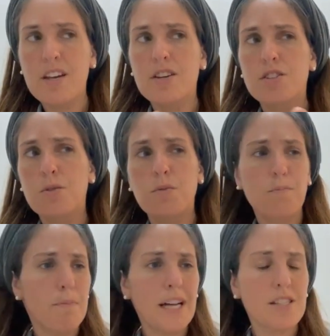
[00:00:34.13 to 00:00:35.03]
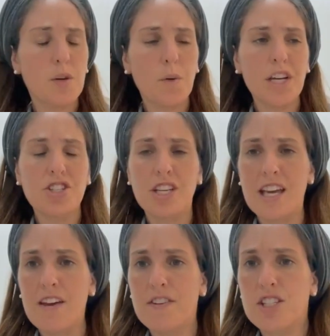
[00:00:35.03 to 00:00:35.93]
So begs the
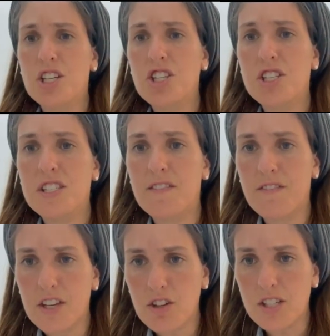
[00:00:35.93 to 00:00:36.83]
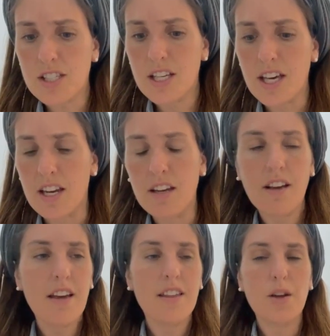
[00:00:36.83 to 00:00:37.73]
question, if it's such a severe sin,
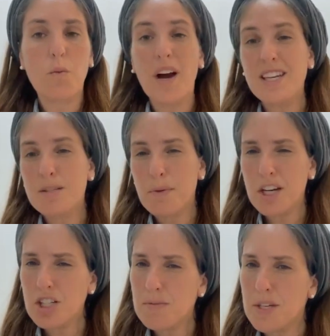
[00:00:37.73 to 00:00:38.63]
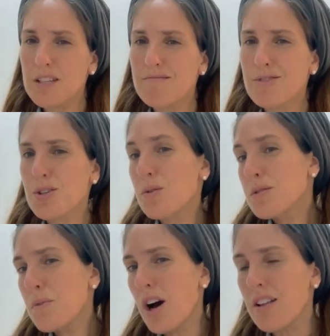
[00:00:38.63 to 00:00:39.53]
then why is the punishment so
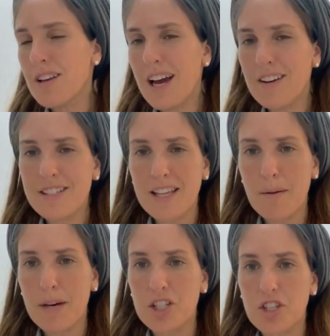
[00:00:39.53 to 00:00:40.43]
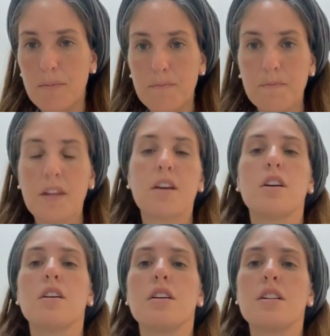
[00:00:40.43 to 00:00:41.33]
small? How does that match up?
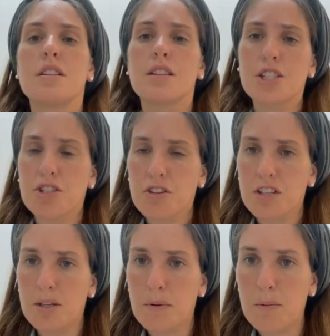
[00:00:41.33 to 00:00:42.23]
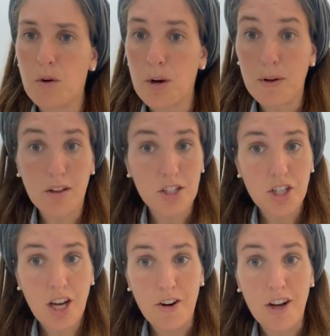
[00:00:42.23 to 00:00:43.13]
Let's learn a little bit more about Lashon
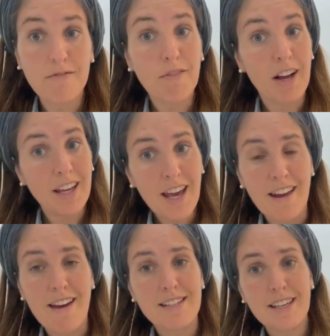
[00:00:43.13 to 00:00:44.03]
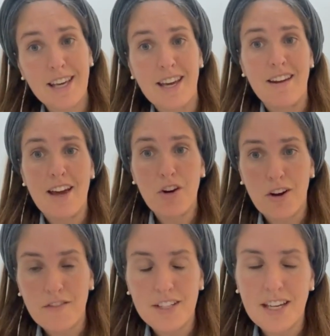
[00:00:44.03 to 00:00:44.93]
Hara. Again, as a kid, and
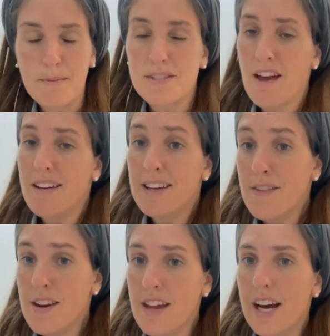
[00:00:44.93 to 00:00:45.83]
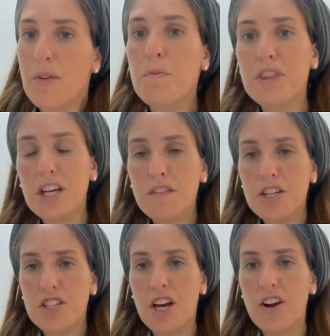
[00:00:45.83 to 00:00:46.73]
oftentimes, even now, think of
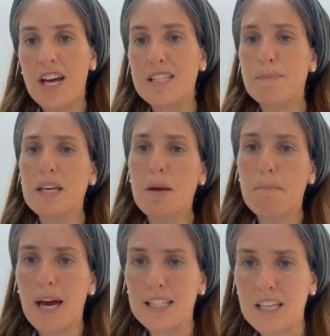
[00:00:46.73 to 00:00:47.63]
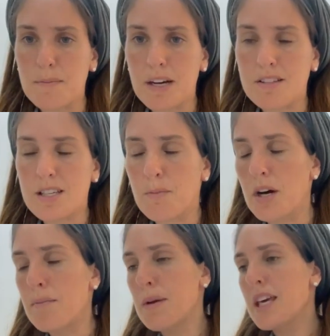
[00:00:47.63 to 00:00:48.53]
Lashon Hara as speaking badly about
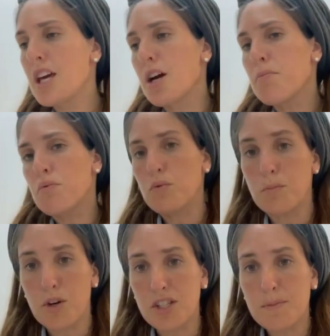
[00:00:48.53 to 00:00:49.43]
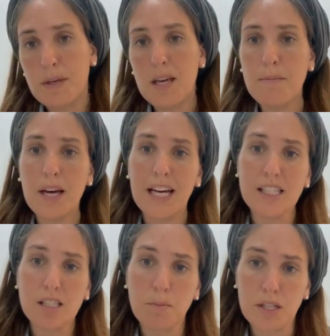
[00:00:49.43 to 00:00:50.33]
someone, making up rumors, speaking behind
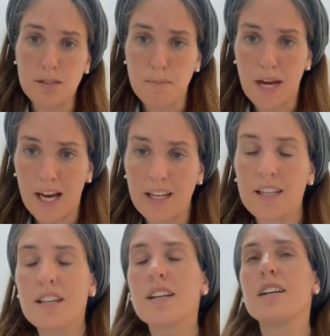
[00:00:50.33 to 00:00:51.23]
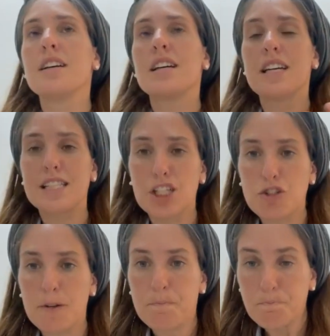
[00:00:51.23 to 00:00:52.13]
someone's back, etc.